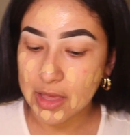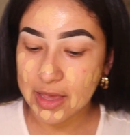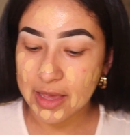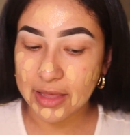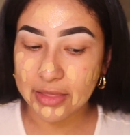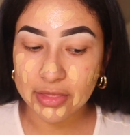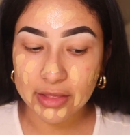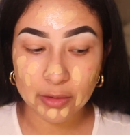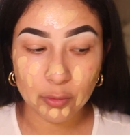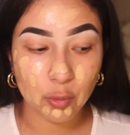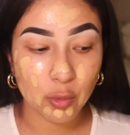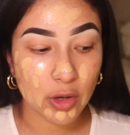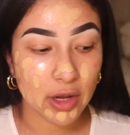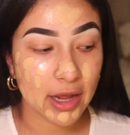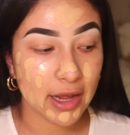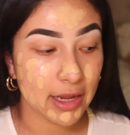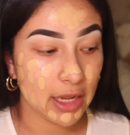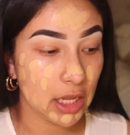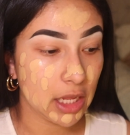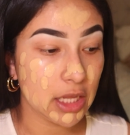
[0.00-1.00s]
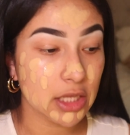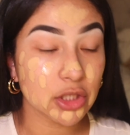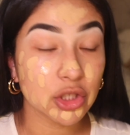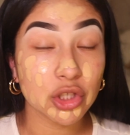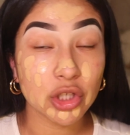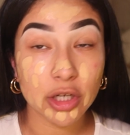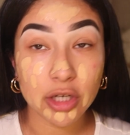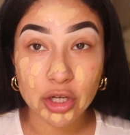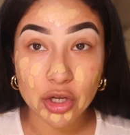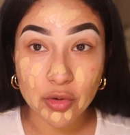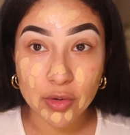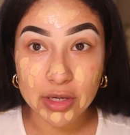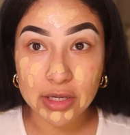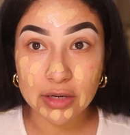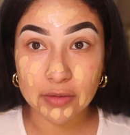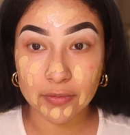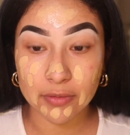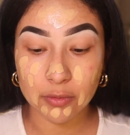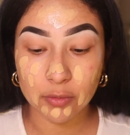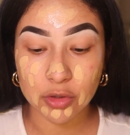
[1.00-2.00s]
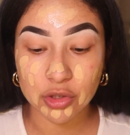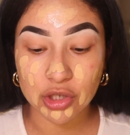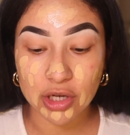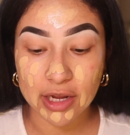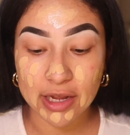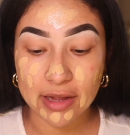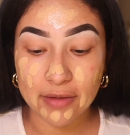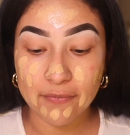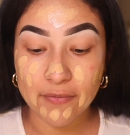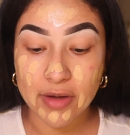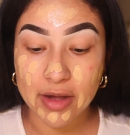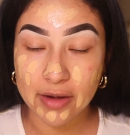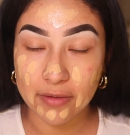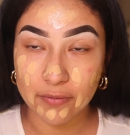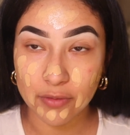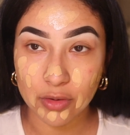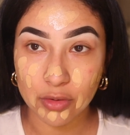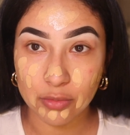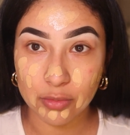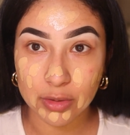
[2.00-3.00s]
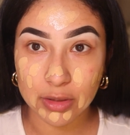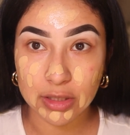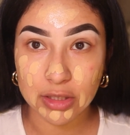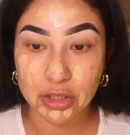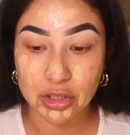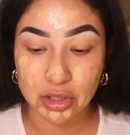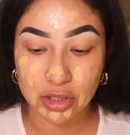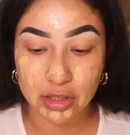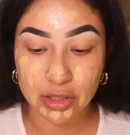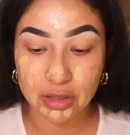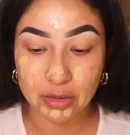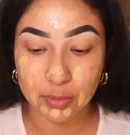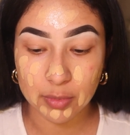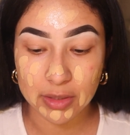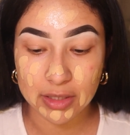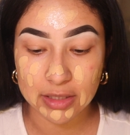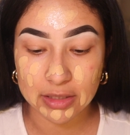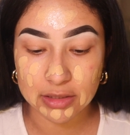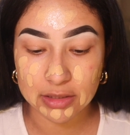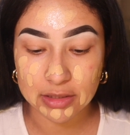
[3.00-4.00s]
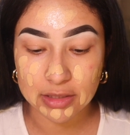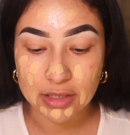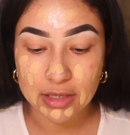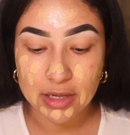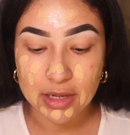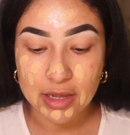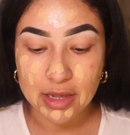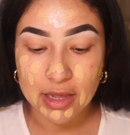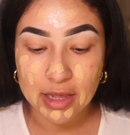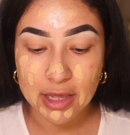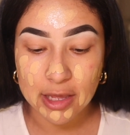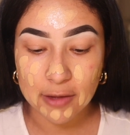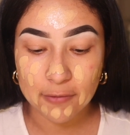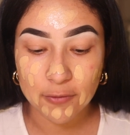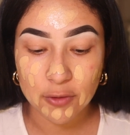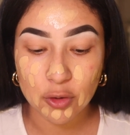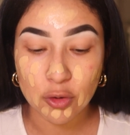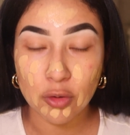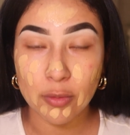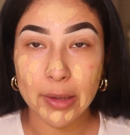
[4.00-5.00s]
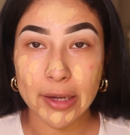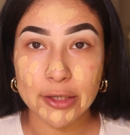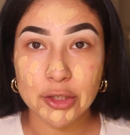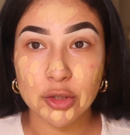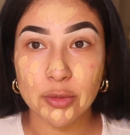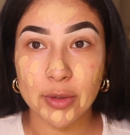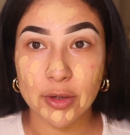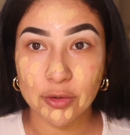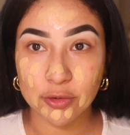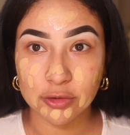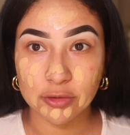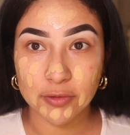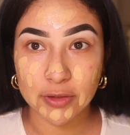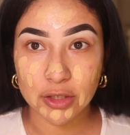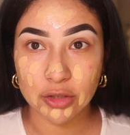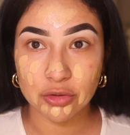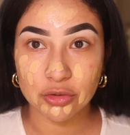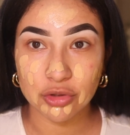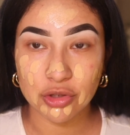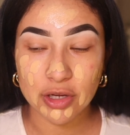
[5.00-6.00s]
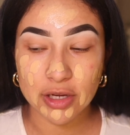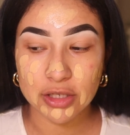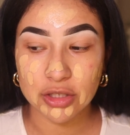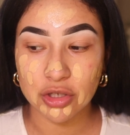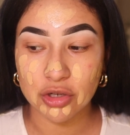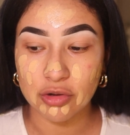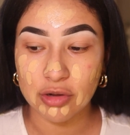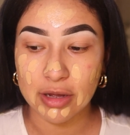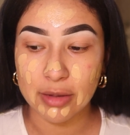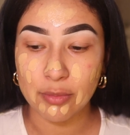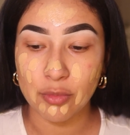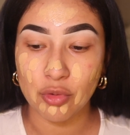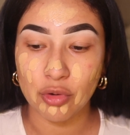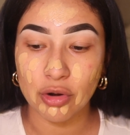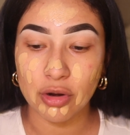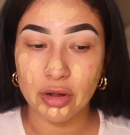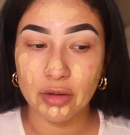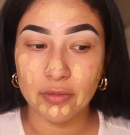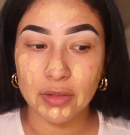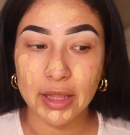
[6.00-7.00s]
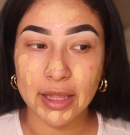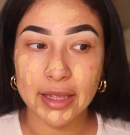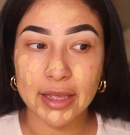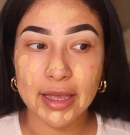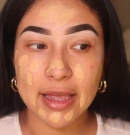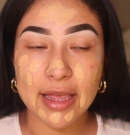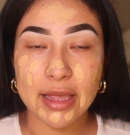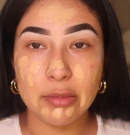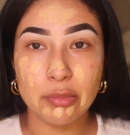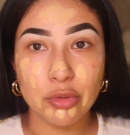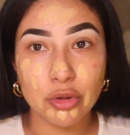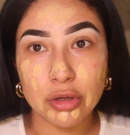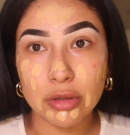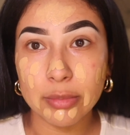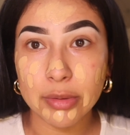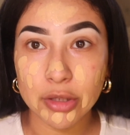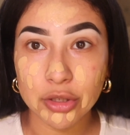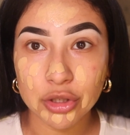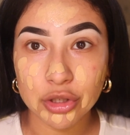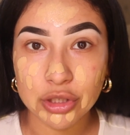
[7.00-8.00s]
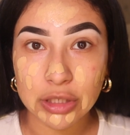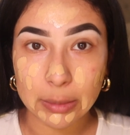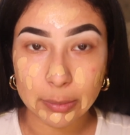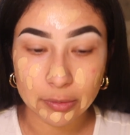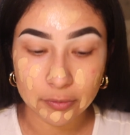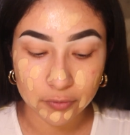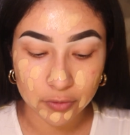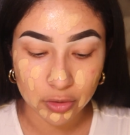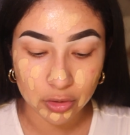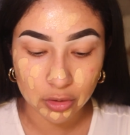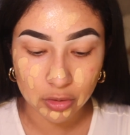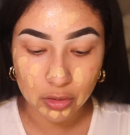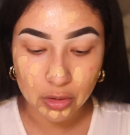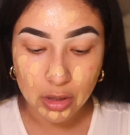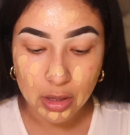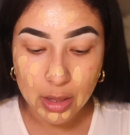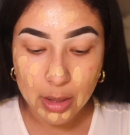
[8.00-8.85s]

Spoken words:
And then what I started doing different, which I have never really done, because if you go back to my old videos, you guys know I'm more of like a beauty blender type of girl.